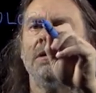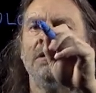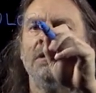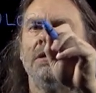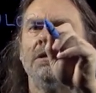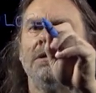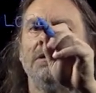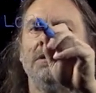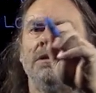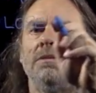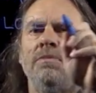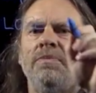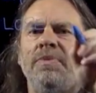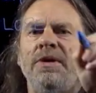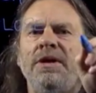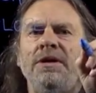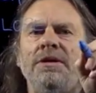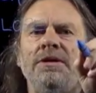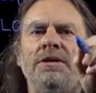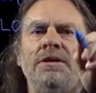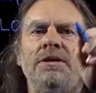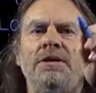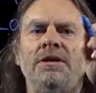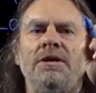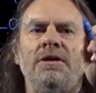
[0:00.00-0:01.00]
is the
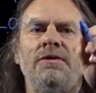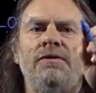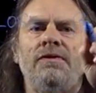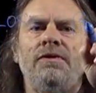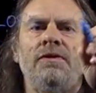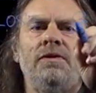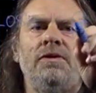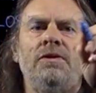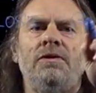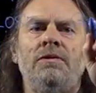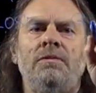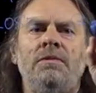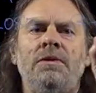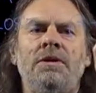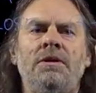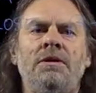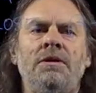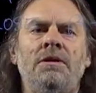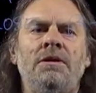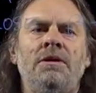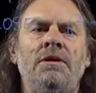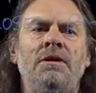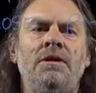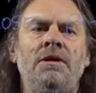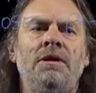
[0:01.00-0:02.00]
beta D form,
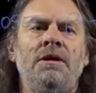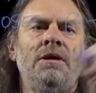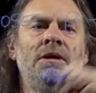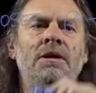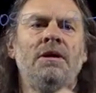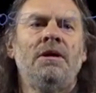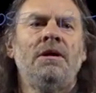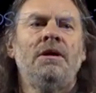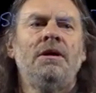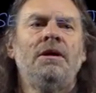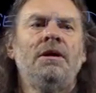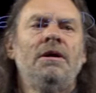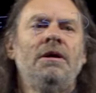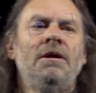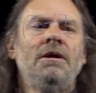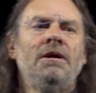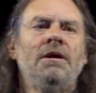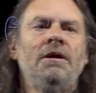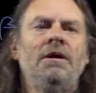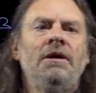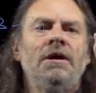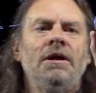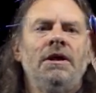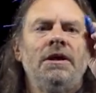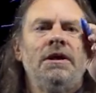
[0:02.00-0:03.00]

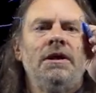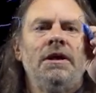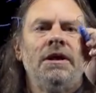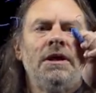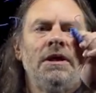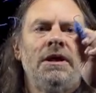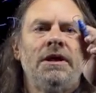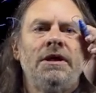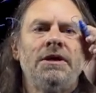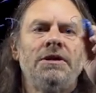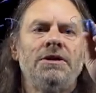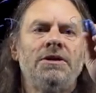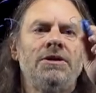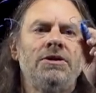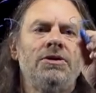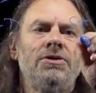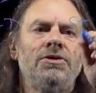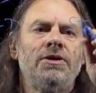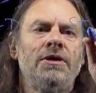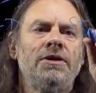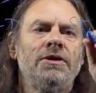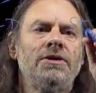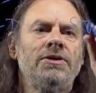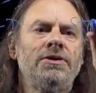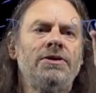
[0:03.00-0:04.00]
and that is
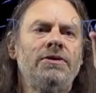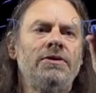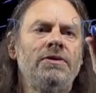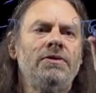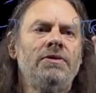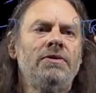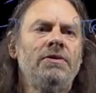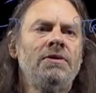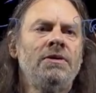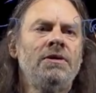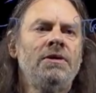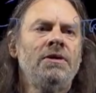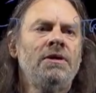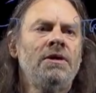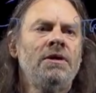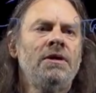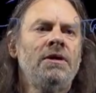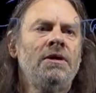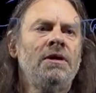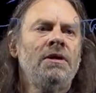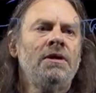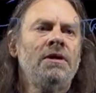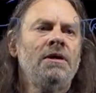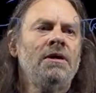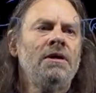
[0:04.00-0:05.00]
structural,
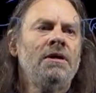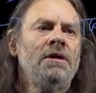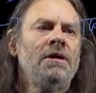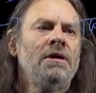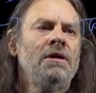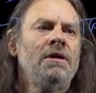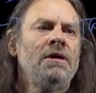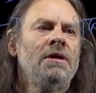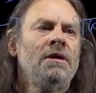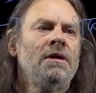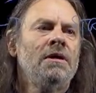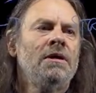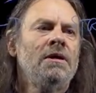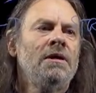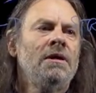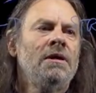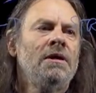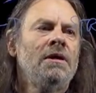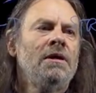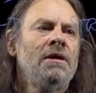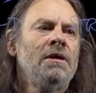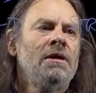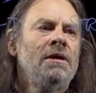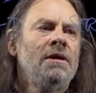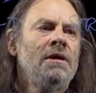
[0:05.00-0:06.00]

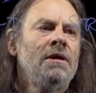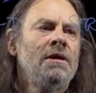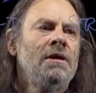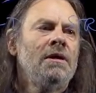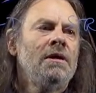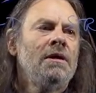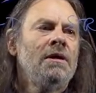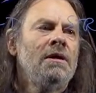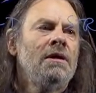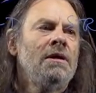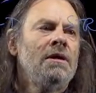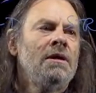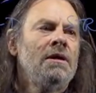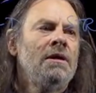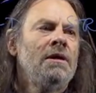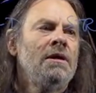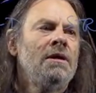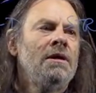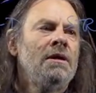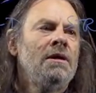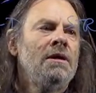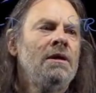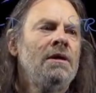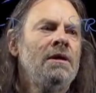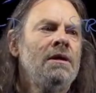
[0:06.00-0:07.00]

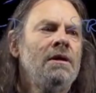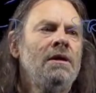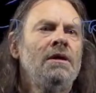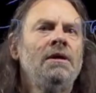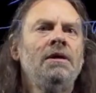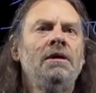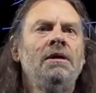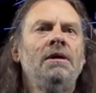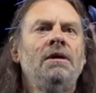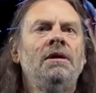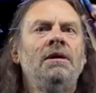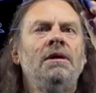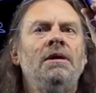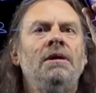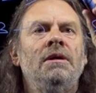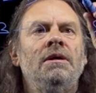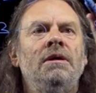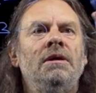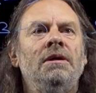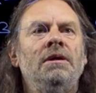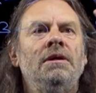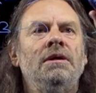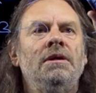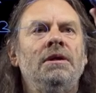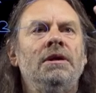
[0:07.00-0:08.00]

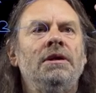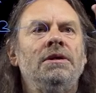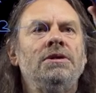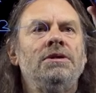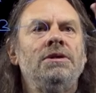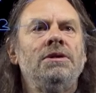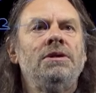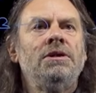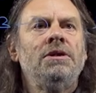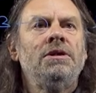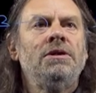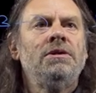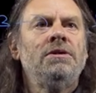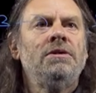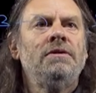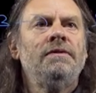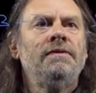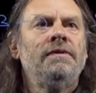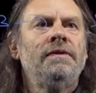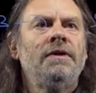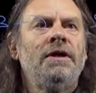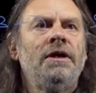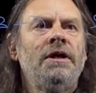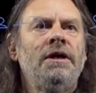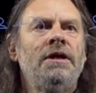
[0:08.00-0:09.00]
and that's used
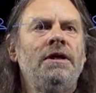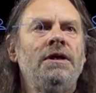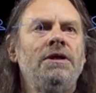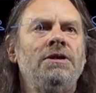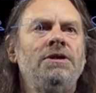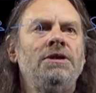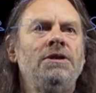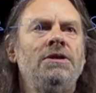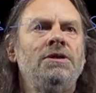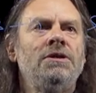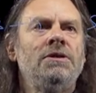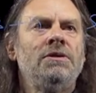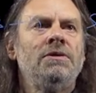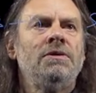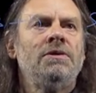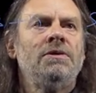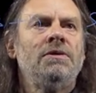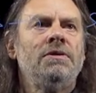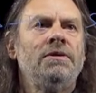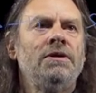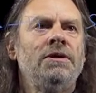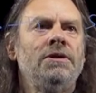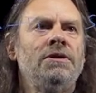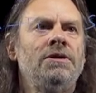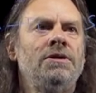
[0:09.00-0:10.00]
for energy
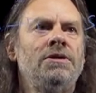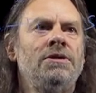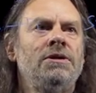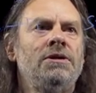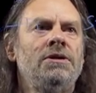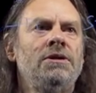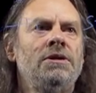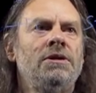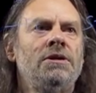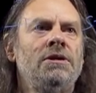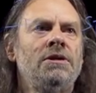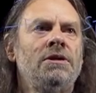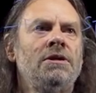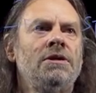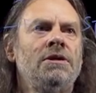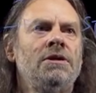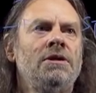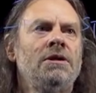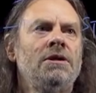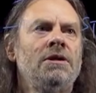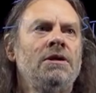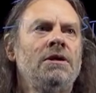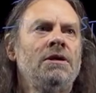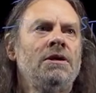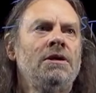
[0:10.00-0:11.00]
storage
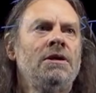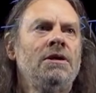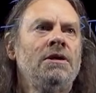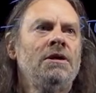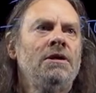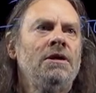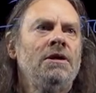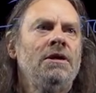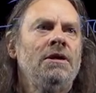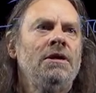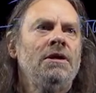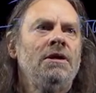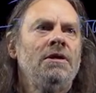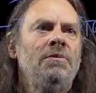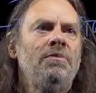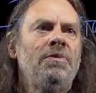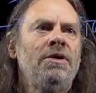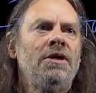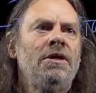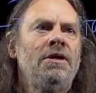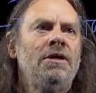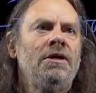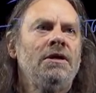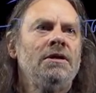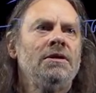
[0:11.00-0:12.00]
in the
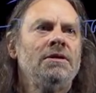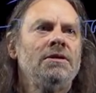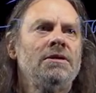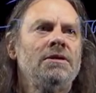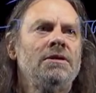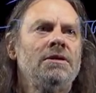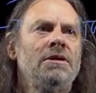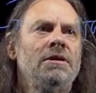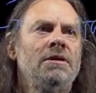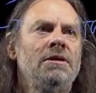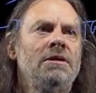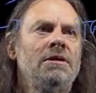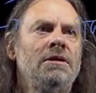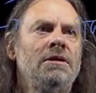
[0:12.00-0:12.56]
plant.